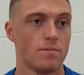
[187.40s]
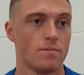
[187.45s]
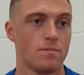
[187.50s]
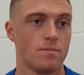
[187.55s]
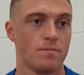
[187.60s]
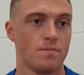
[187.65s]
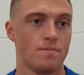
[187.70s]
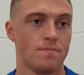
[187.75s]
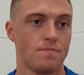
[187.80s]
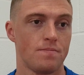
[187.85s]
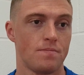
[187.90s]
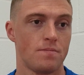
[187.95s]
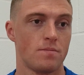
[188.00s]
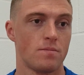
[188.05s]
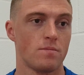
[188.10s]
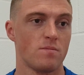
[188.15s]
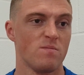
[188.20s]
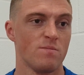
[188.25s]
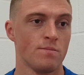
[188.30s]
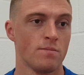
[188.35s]
Is it the kind of
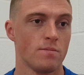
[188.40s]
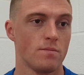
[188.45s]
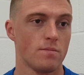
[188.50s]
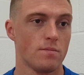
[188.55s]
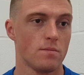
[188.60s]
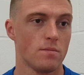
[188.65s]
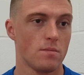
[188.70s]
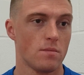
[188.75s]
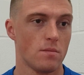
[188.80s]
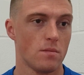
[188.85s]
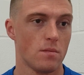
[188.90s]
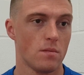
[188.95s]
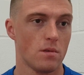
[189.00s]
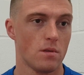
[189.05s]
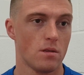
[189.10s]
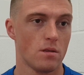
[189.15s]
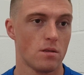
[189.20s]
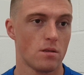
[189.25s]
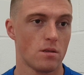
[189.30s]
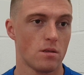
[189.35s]
game you look forward to being
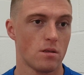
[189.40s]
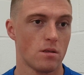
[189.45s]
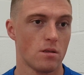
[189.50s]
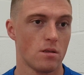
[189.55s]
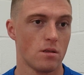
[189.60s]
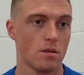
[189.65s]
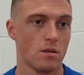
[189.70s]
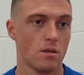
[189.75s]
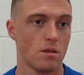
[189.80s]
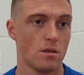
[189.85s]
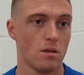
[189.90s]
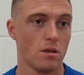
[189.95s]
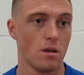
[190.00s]
involved in as a player?